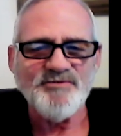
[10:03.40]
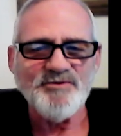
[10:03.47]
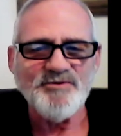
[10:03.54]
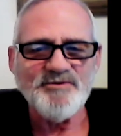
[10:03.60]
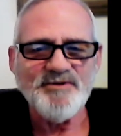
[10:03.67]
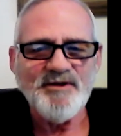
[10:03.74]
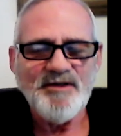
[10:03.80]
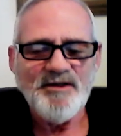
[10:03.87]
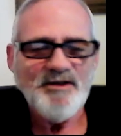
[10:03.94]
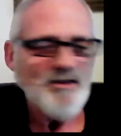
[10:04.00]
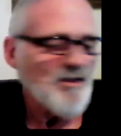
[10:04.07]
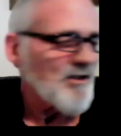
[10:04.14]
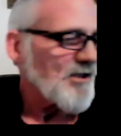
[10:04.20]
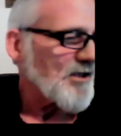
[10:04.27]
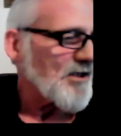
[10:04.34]
food.
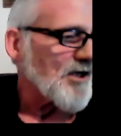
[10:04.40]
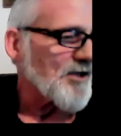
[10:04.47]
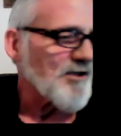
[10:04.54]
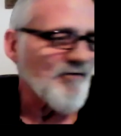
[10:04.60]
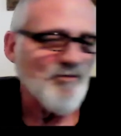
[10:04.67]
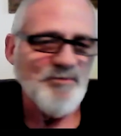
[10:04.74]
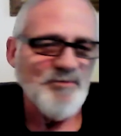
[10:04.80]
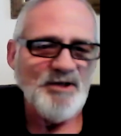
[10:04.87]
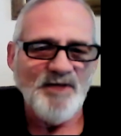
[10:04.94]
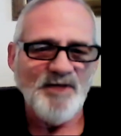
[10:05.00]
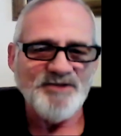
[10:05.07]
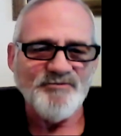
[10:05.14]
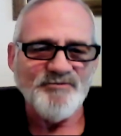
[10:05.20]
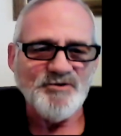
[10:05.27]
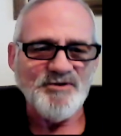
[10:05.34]
Never been
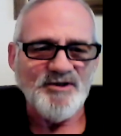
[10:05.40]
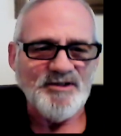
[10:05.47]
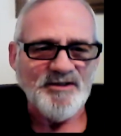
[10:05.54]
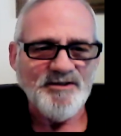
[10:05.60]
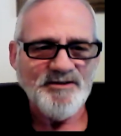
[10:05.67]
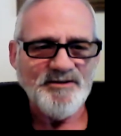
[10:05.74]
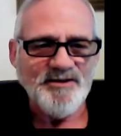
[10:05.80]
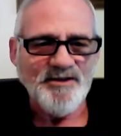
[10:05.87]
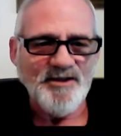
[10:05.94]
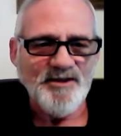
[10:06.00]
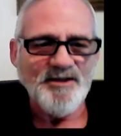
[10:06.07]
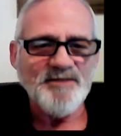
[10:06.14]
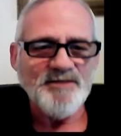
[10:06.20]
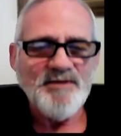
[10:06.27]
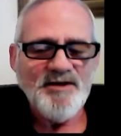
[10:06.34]
much of a cook,
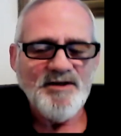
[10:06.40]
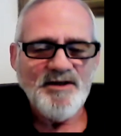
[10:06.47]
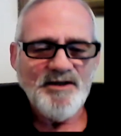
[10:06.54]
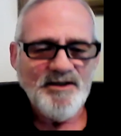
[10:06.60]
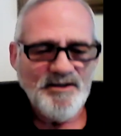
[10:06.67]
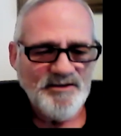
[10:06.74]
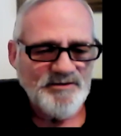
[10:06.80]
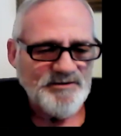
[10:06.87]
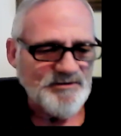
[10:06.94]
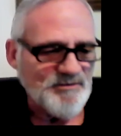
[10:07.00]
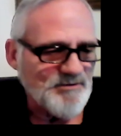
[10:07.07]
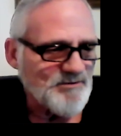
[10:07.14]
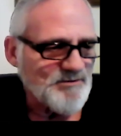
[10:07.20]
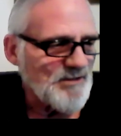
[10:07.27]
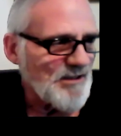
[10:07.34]

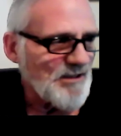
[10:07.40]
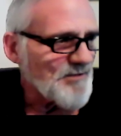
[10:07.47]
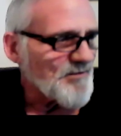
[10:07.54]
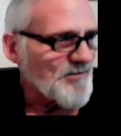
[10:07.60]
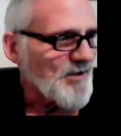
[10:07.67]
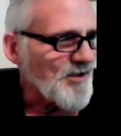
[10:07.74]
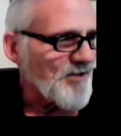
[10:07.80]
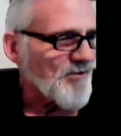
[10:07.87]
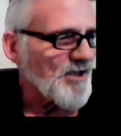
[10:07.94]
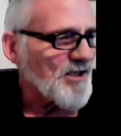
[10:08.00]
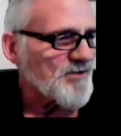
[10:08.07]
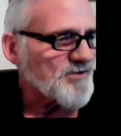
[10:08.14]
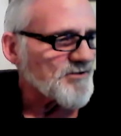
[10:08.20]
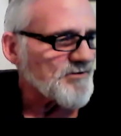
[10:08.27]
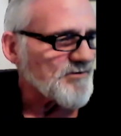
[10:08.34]
so anyway,
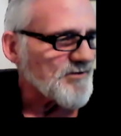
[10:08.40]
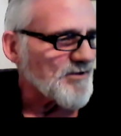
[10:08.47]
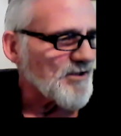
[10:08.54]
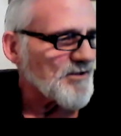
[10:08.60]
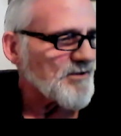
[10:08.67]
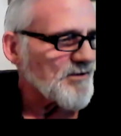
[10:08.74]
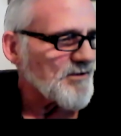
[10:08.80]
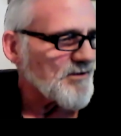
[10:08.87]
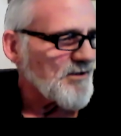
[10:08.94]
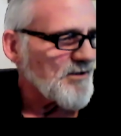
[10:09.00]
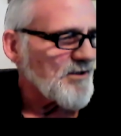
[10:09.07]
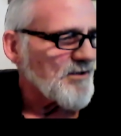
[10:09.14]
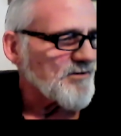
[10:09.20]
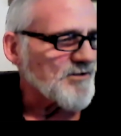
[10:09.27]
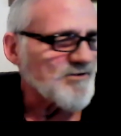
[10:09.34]
I just
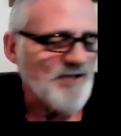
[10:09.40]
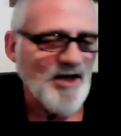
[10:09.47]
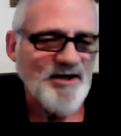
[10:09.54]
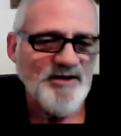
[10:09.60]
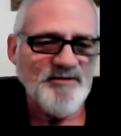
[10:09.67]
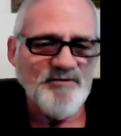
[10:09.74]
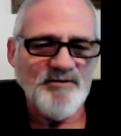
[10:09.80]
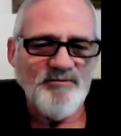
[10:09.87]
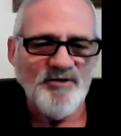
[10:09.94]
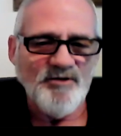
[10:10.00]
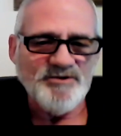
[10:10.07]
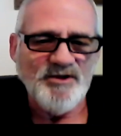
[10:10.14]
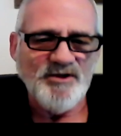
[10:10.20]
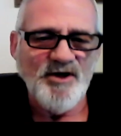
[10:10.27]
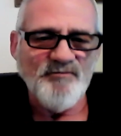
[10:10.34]
decided
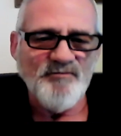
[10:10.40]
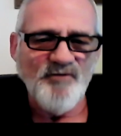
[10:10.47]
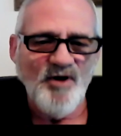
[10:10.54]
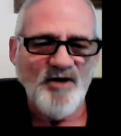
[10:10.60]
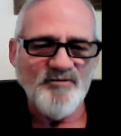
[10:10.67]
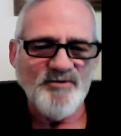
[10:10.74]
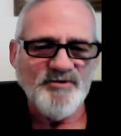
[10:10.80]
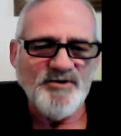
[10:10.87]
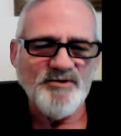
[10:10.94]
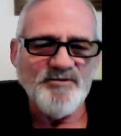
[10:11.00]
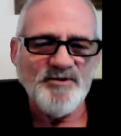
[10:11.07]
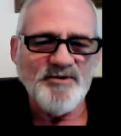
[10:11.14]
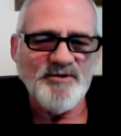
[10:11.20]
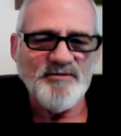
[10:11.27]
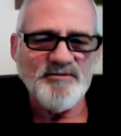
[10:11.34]
once I got involved with
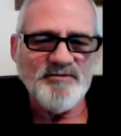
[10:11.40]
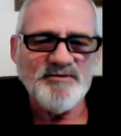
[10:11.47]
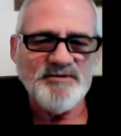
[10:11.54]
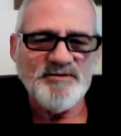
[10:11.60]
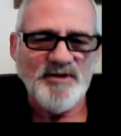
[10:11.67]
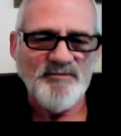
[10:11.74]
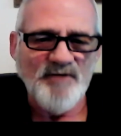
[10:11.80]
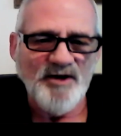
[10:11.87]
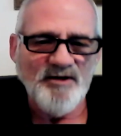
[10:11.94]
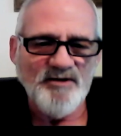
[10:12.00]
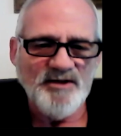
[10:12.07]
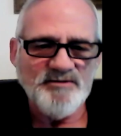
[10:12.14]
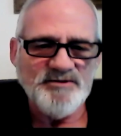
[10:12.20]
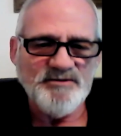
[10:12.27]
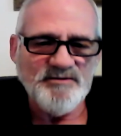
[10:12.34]
you and
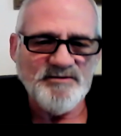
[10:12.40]
Sunrider, I'd